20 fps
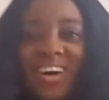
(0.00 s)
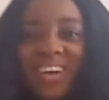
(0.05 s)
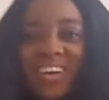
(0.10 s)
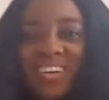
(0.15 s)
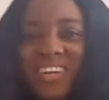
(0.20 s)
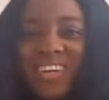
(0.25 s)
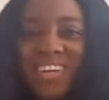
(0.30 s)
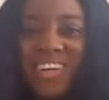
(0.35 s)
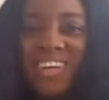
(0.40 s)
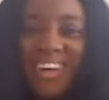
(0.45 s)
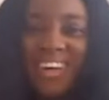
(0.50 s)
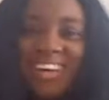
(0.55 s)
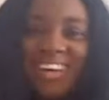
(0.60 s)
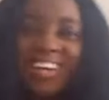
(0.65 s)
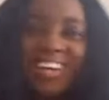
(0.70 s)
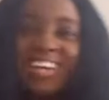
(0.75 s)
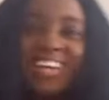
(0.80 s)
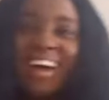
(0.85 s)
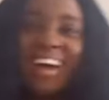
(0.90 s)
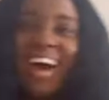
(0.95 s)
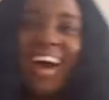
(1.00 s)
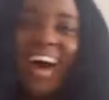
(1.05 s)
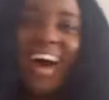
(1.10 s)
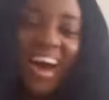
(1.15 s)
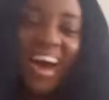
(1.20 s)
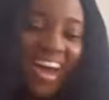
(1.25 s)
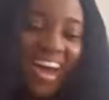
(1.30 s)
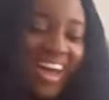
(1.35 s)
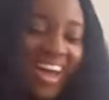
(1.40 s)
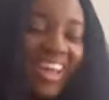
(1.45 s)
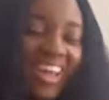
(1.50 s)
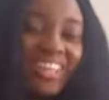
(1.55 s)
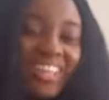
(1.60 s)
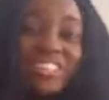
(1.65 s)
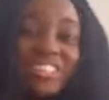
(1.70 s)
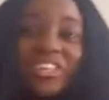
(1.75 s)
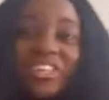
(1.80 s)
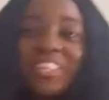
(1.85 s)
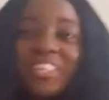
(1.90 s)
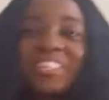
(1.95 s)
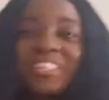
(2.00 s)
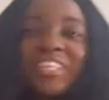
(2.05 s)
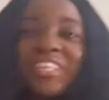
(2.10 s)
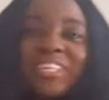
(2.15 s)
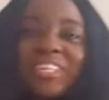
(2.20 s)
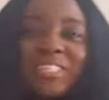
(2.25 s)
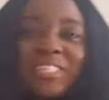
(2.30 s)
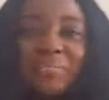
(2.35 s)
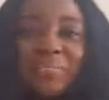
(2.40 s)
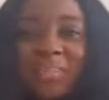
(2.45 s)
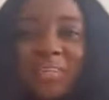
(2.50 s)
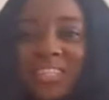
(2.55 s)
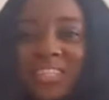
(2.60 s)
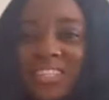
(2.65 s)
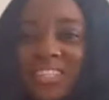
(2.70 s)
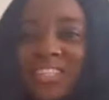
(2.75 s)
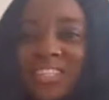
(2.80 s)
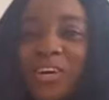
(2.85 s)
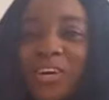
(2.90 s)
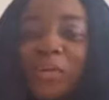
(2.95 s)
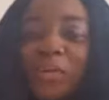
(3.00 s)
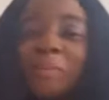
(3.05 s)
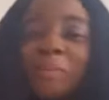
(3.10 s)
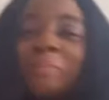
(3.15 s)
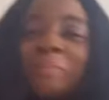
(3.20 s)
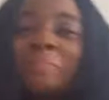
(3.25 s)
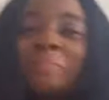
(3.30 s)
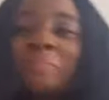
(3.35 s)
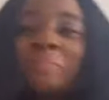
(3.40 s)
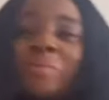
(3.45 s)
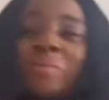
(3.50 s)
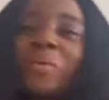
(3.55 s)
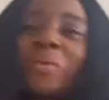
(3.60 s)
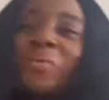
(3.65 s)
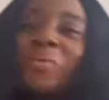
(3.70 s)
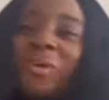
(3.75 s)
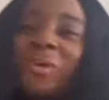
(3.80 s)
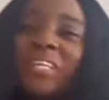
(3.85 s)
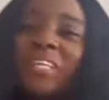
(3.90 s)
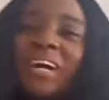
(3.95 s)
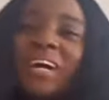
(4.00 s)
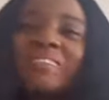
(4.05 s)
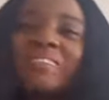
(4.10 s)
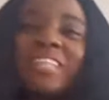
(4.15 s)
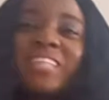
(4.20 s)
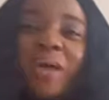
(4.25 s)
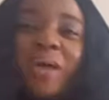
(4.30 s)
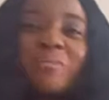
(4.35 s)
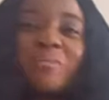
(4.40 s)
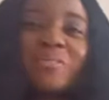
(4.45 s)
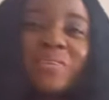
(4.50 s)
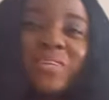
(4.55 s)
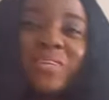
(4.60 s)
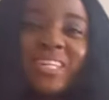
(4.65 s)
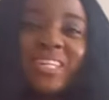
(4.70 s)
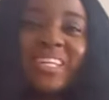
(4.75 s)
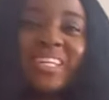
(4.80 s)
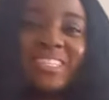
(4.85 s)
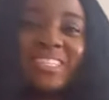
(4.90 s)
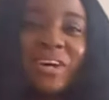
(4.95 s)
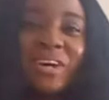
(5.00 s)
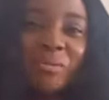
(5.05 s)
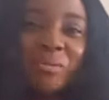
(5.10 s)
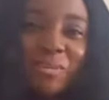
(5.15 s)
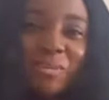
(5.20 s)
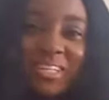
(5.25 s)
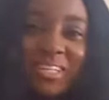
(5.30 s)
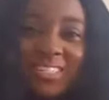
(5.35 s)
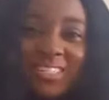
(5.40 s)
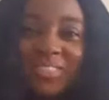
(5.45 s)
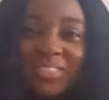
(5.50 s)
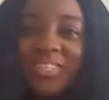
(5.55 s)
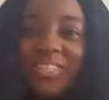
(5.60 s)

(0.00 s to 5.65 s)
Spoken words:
Okay, hi. It's just 30 minutes, so we don't have time for latecomers.